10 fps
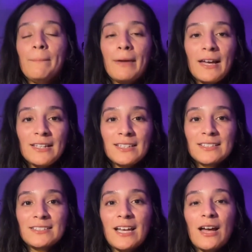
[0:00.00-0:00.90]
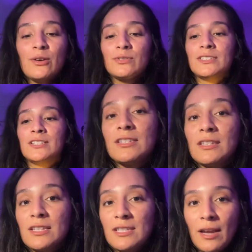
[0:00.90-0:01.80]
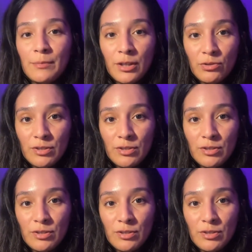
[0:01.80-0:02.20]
Balance out the time that you